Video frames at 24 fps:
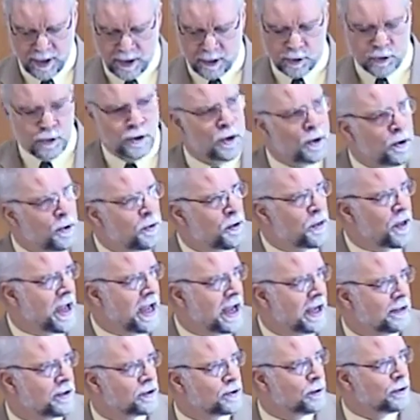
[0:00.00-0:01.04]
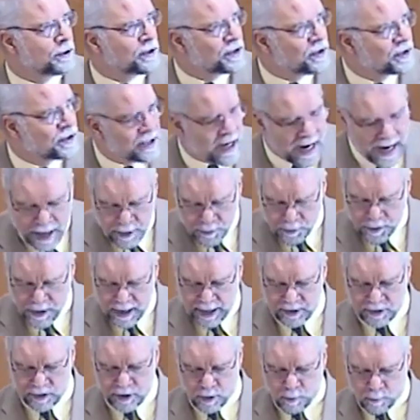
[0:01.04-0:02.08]
Do things or say
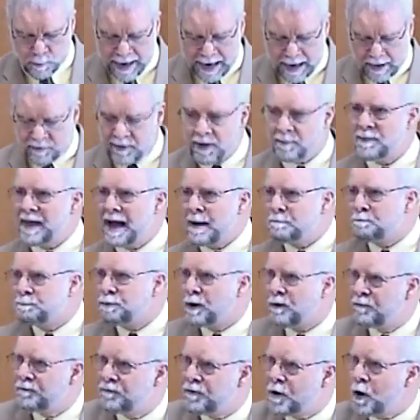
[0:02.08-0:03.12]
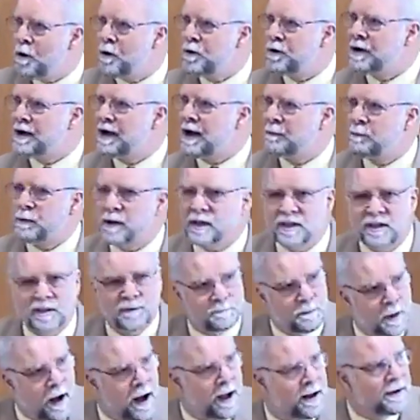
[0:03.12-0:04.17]
things around them that provoke a
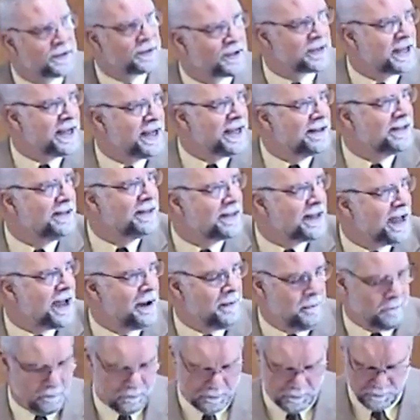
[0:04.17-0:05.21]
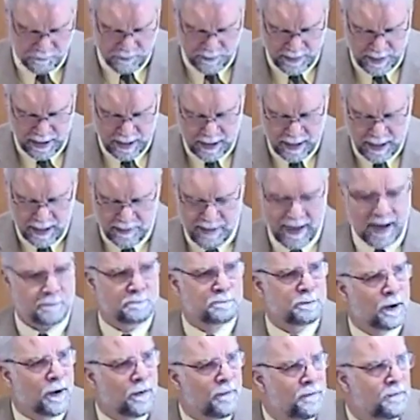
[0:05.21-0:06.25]
response in them, that
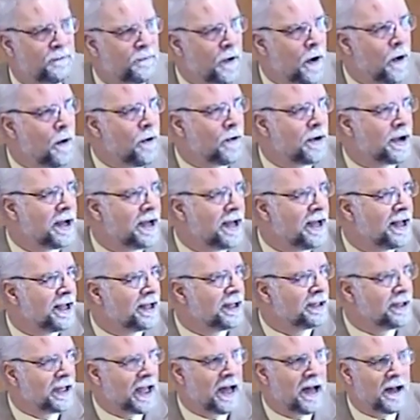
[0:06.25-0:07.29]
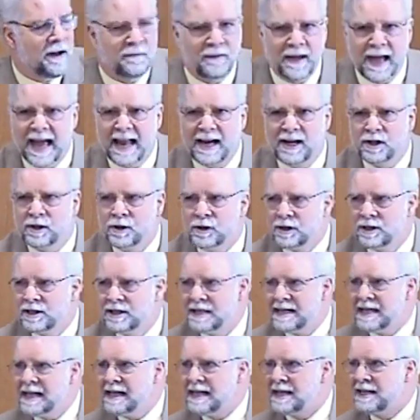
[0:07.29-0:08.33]
provoke love and good
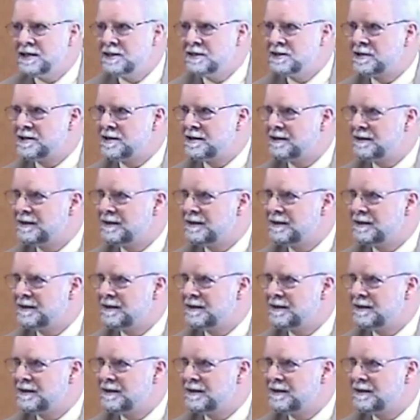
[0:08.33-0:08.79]
deeds.